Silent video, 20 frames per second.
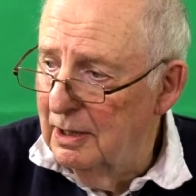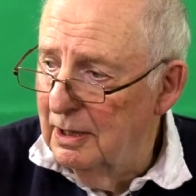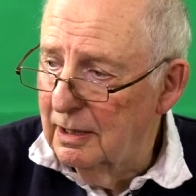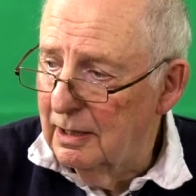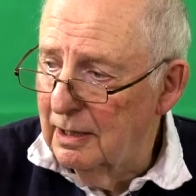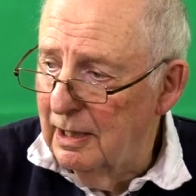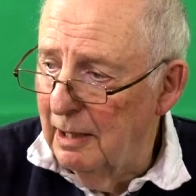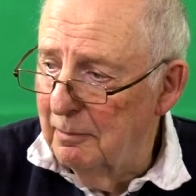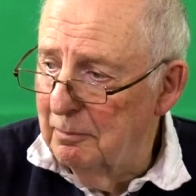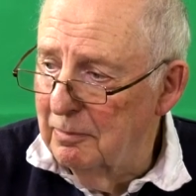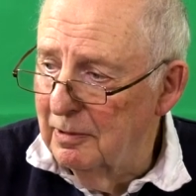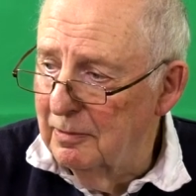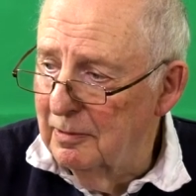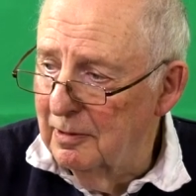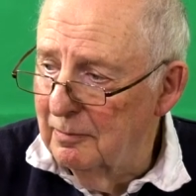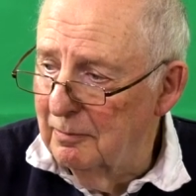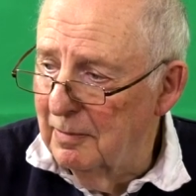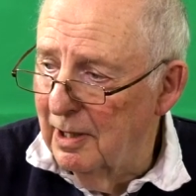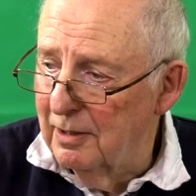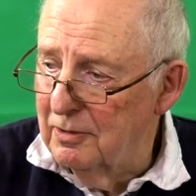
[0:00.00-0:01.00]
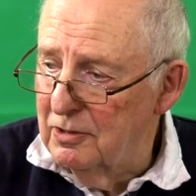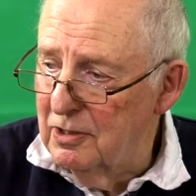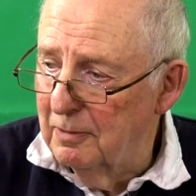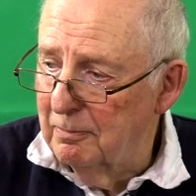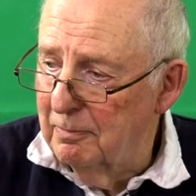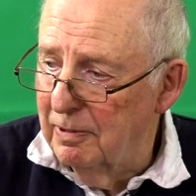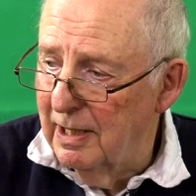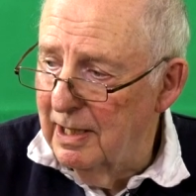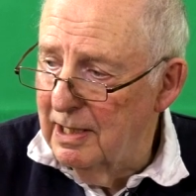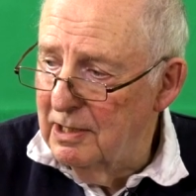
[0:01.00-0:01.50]
clamp mounting
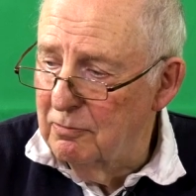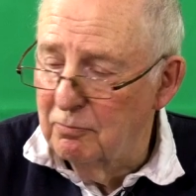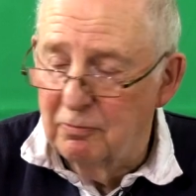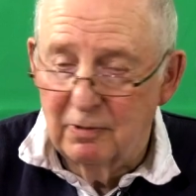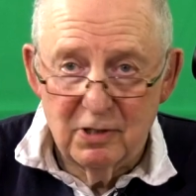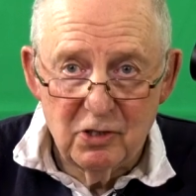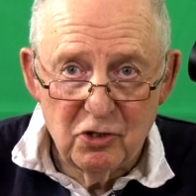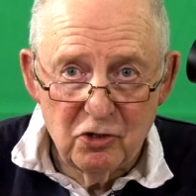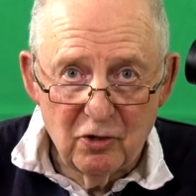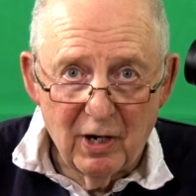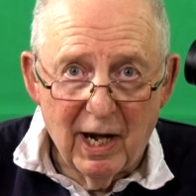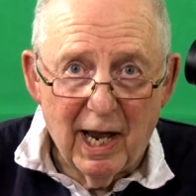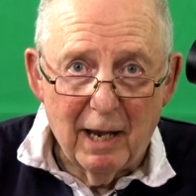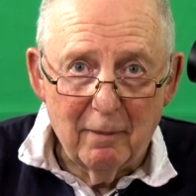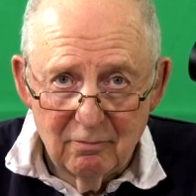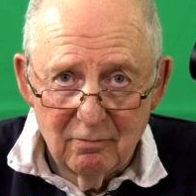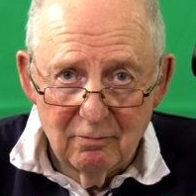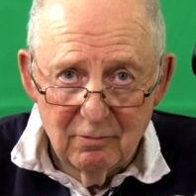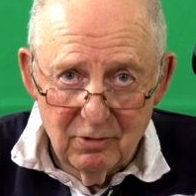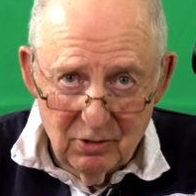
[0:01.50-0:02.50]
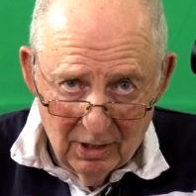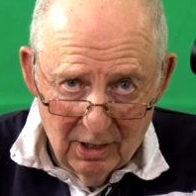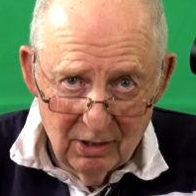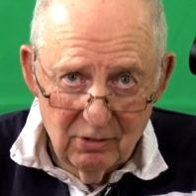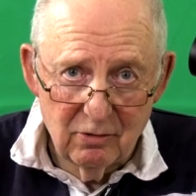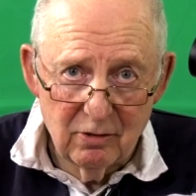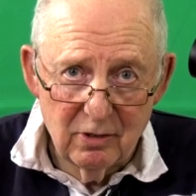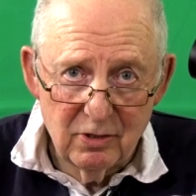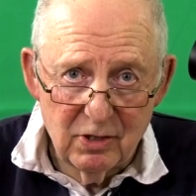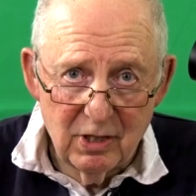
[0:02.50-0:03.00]
plate with strap, which I
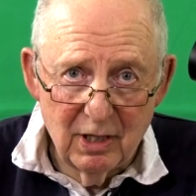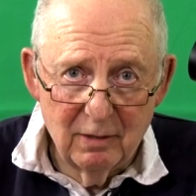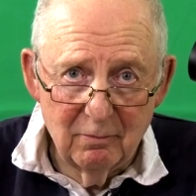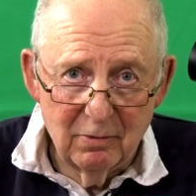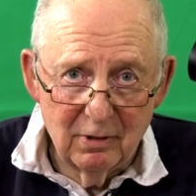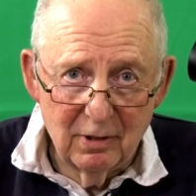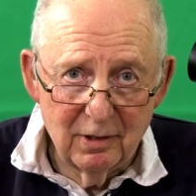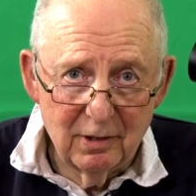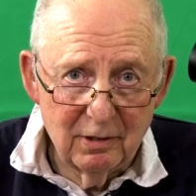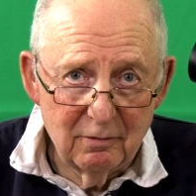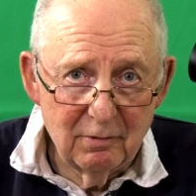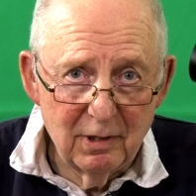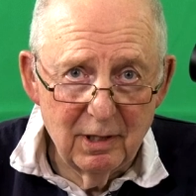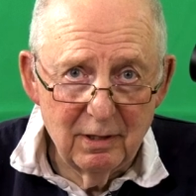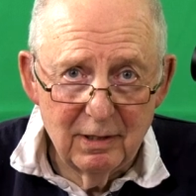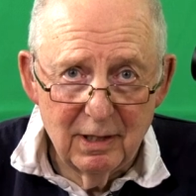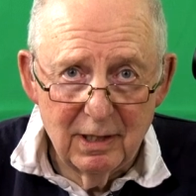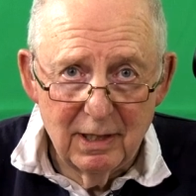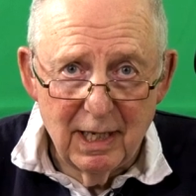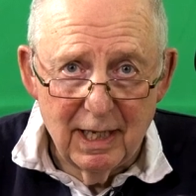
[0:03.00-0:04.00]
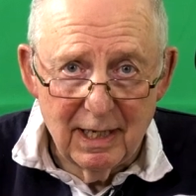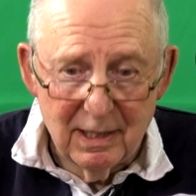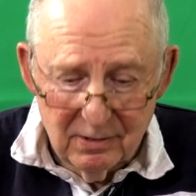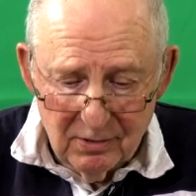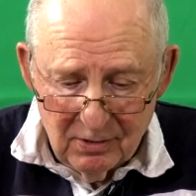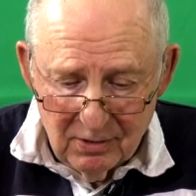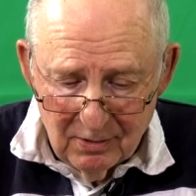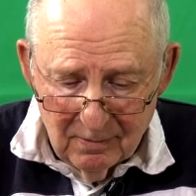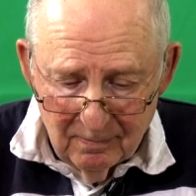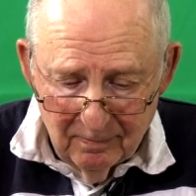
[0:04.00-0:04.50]
shall assemble on a
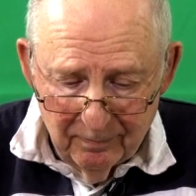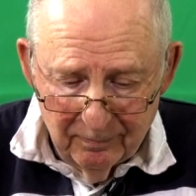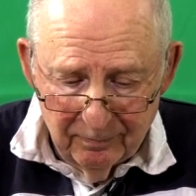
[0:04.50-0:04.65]
Ronin-S.